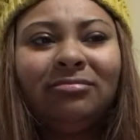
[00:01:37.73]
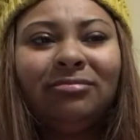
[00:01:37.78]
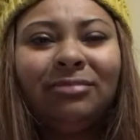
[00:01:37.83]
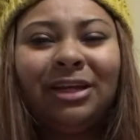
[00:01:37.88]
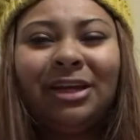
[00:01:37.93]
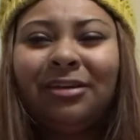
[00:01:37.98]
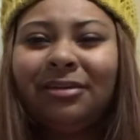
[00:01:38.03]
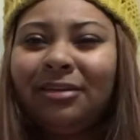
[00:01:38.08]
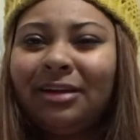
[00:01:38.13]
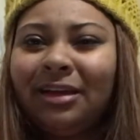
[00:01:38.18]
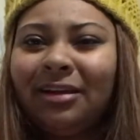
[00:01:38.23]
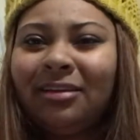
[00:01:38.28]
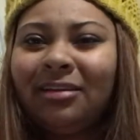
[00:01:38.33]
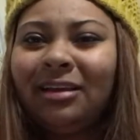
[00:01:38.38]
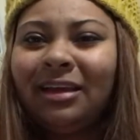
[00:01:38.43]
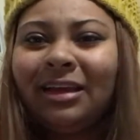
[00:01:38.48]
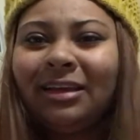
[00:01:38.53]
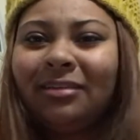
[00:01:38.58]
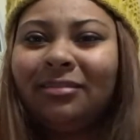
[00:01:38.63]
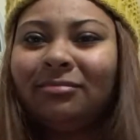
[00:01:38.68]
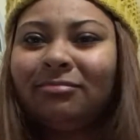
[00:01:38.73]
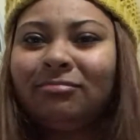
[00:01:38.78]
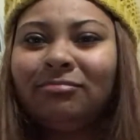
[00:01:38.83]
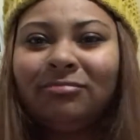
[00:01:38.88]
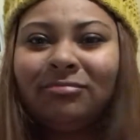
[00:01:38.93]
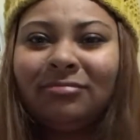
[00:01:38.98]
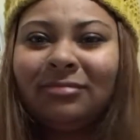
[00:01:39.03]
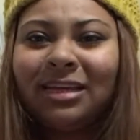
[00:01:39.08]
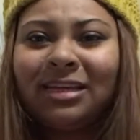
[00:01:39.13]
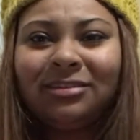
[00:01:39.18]
Period. Like
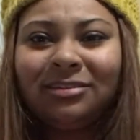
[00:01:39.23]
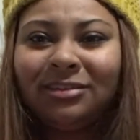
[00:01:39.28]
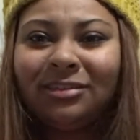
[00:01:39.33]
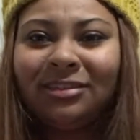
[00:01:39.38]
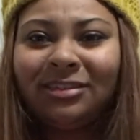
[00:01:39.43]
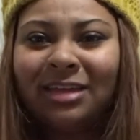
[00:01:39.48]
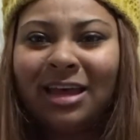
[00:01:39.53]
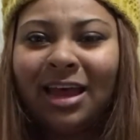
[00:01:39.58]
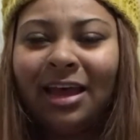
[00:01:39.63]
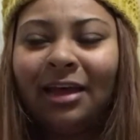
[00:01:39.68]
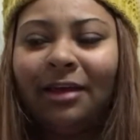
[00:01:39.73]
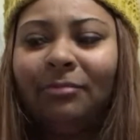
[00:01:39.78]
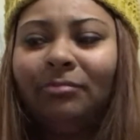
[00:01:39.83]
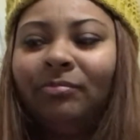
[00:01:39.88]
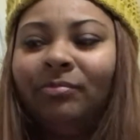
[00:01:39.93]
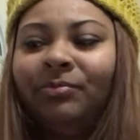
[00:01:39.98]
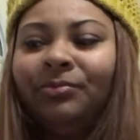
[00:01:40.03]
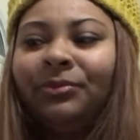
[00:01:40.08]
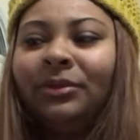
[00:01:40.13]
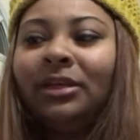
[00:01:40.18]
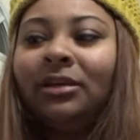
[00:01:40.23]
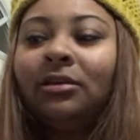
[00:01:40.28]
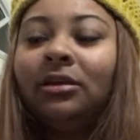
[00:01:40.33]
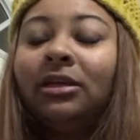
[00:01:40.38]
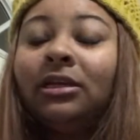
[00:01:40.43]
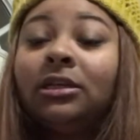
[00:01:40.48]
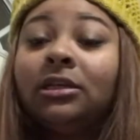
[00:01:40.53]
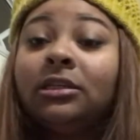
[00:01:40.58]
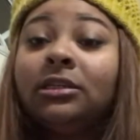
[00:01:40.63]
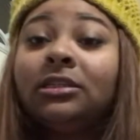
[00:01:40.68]
that's just that.
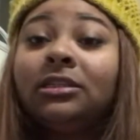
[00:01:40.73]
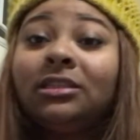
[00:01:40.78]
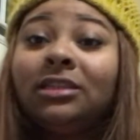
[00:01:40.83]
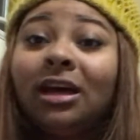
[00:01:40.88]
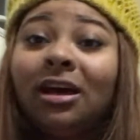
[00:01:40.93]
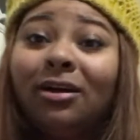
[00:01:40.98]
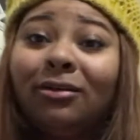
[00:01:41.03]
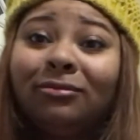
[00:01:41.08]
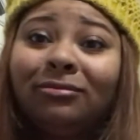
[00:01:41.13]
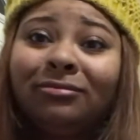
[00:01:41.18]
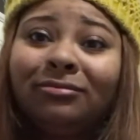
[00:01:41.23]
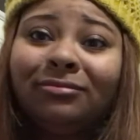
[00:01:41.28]
So